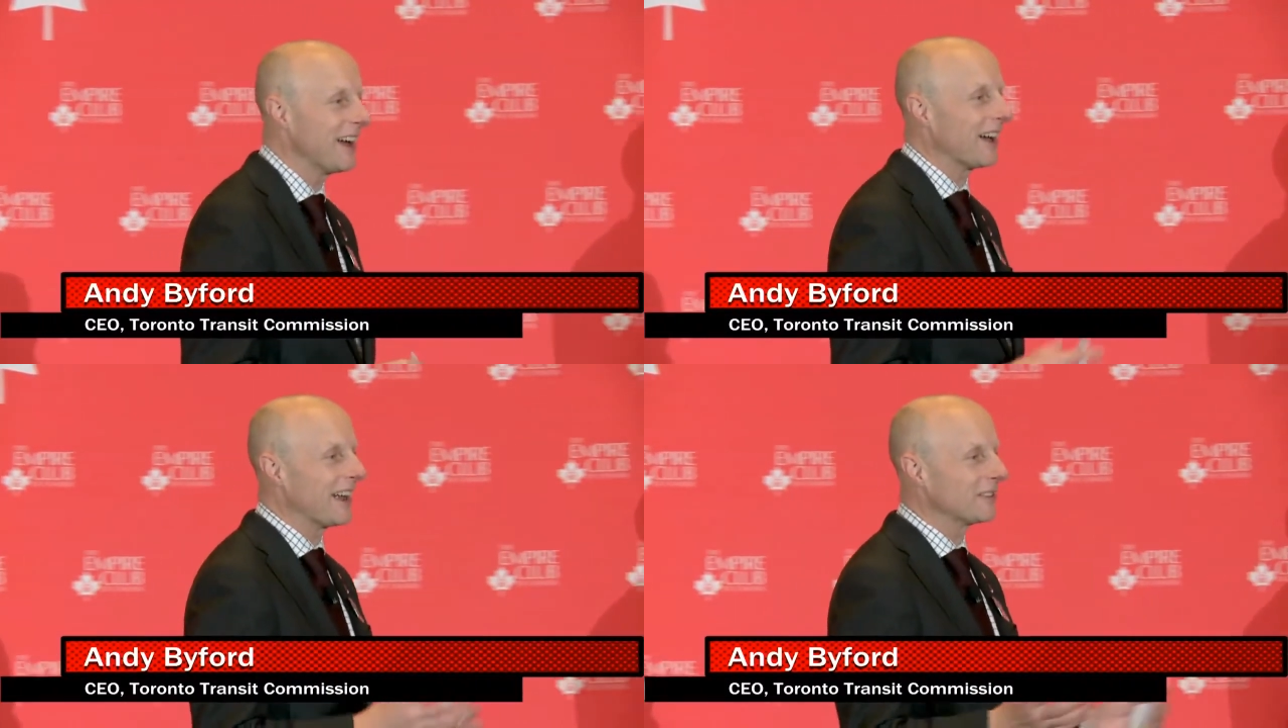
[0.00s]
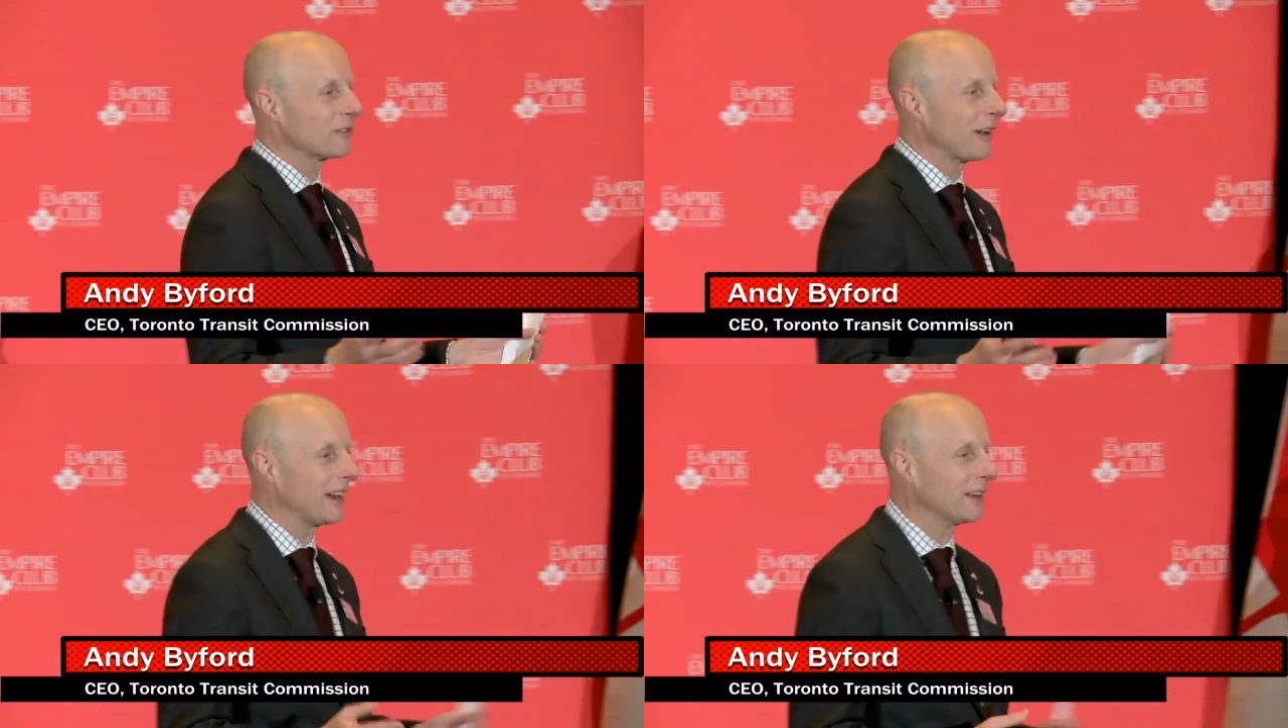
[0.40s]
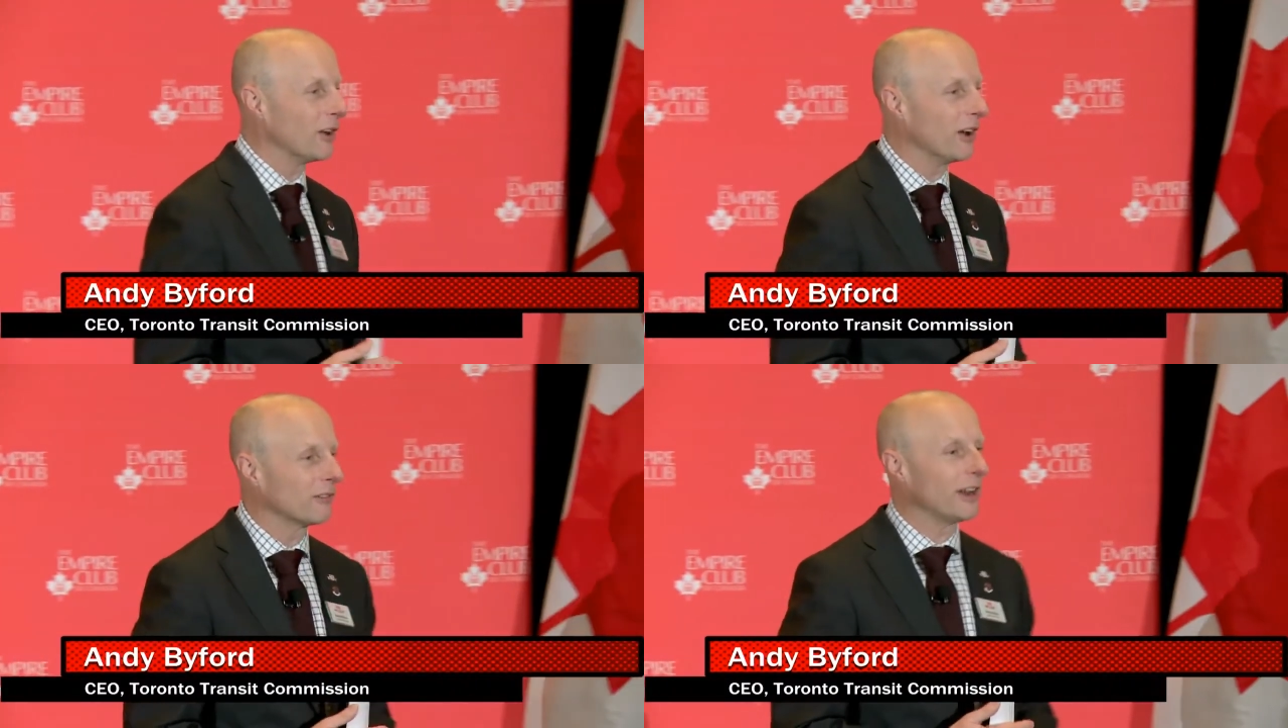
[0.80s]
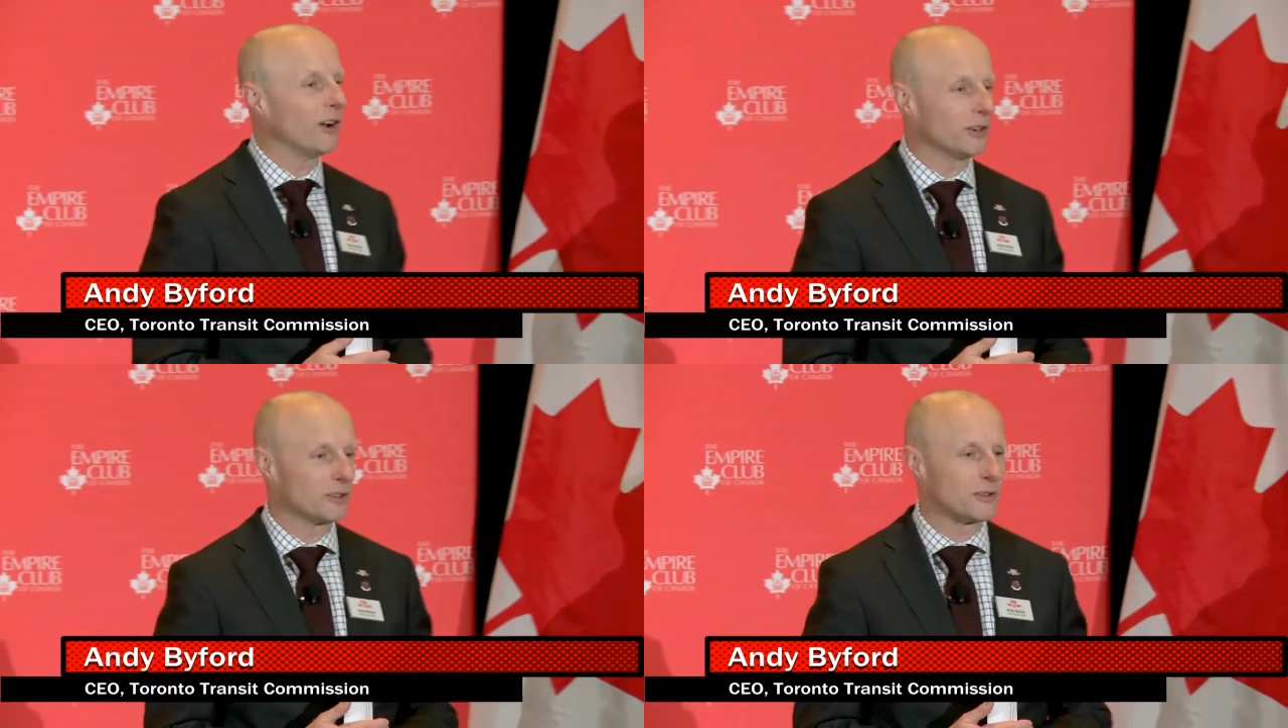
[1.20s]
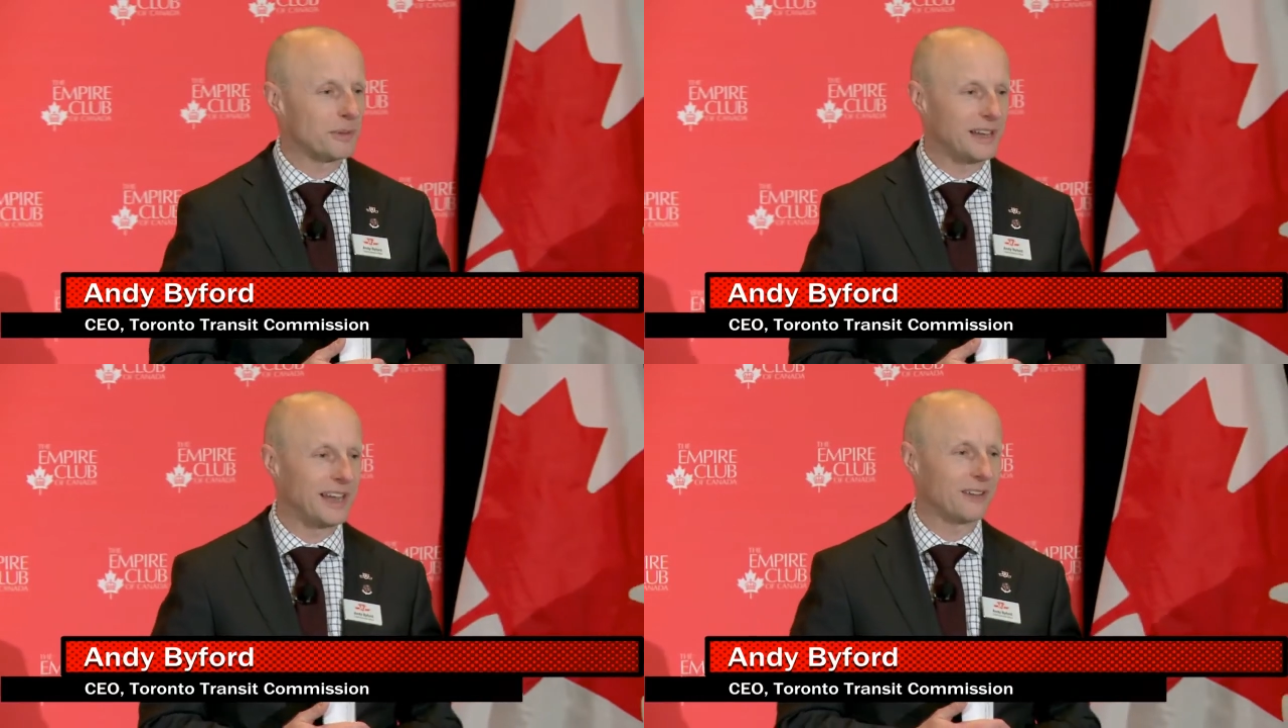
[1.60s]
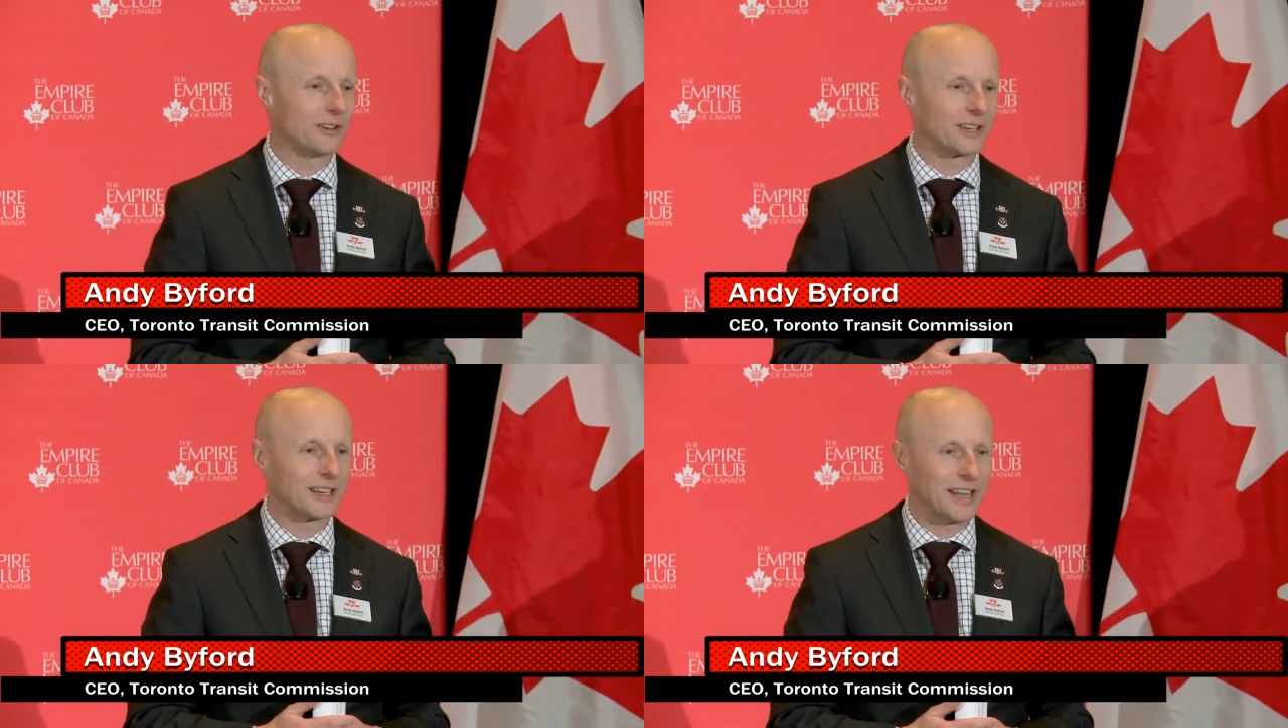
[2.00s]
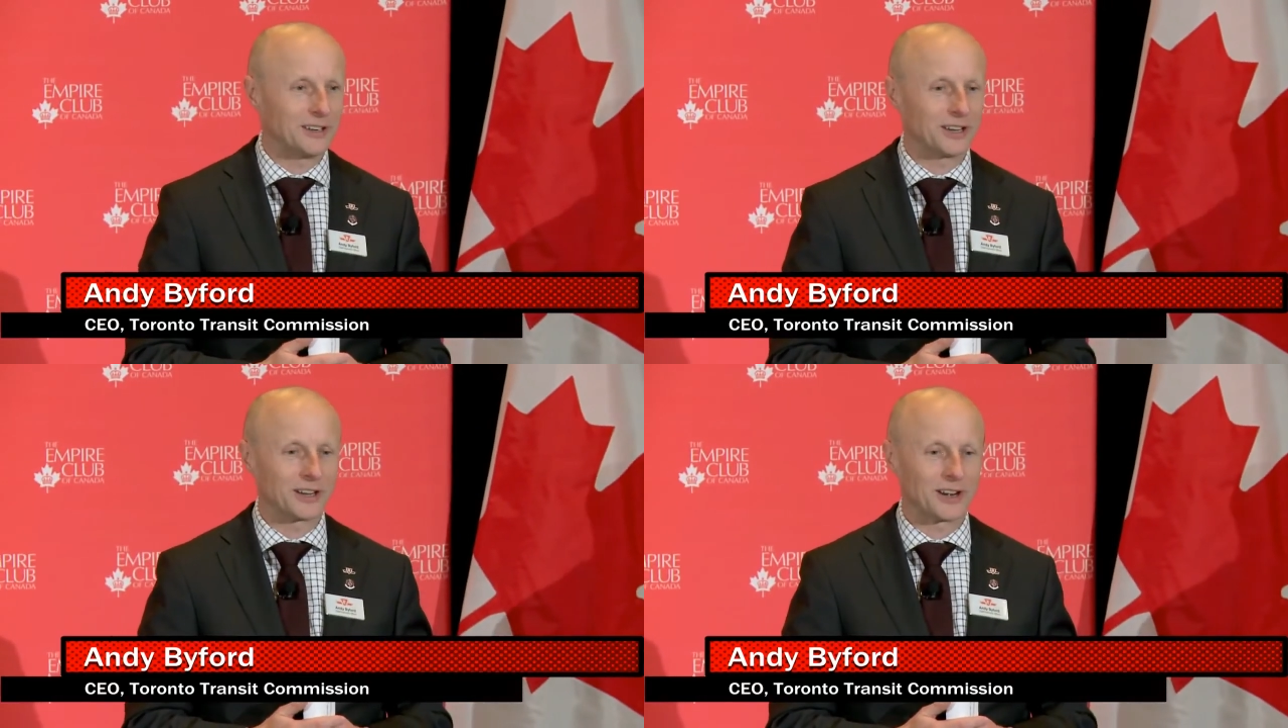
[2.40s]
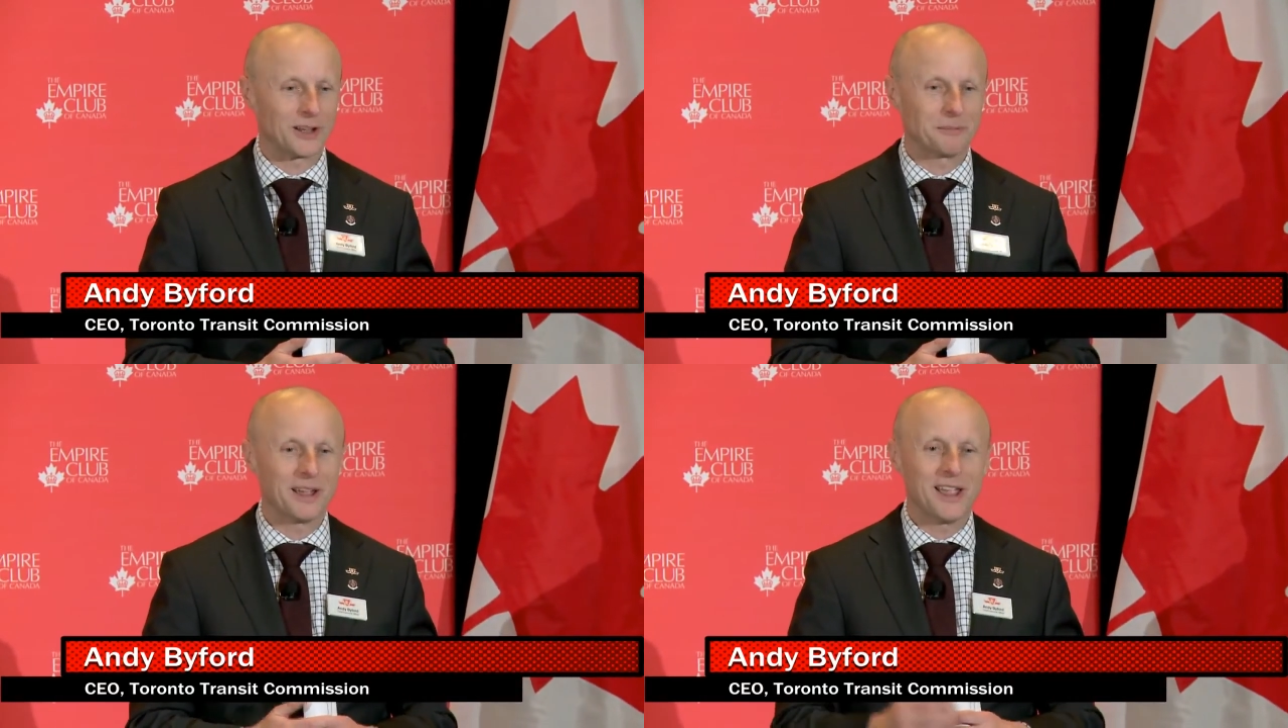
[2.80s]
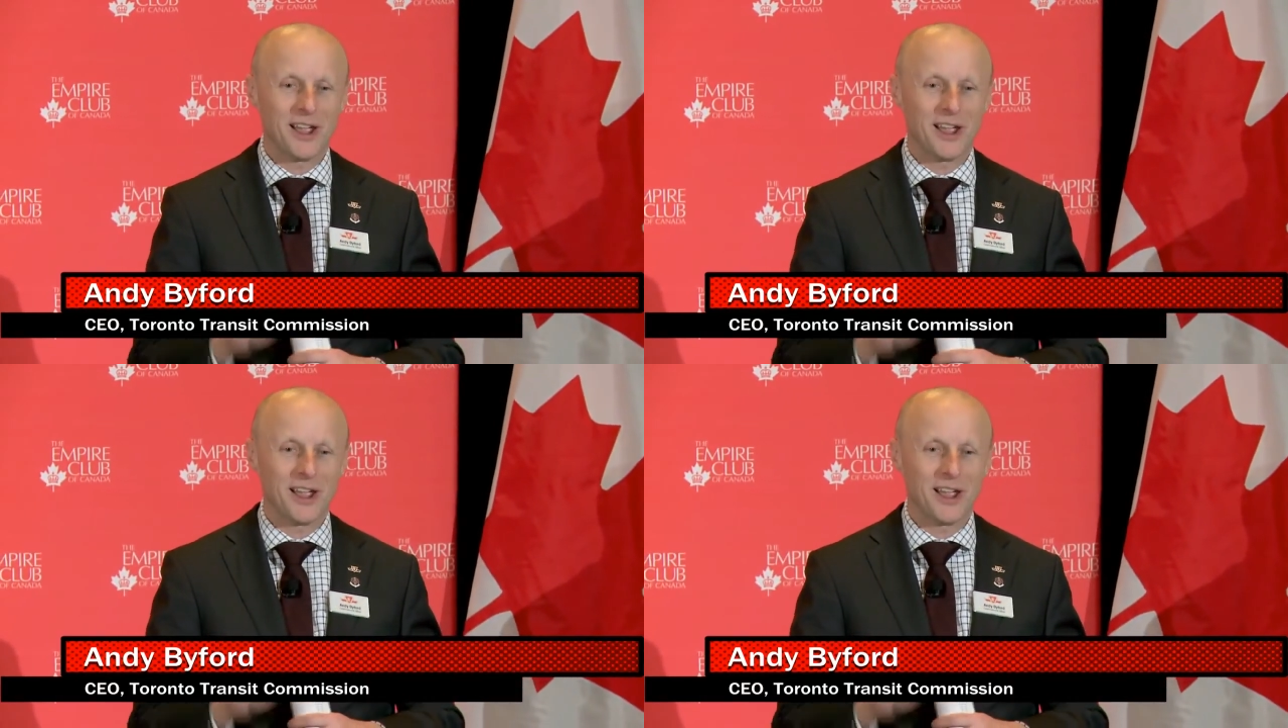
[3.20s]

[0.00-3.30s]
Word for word: uh, it's great and a great honor to be here at the Canadian Club,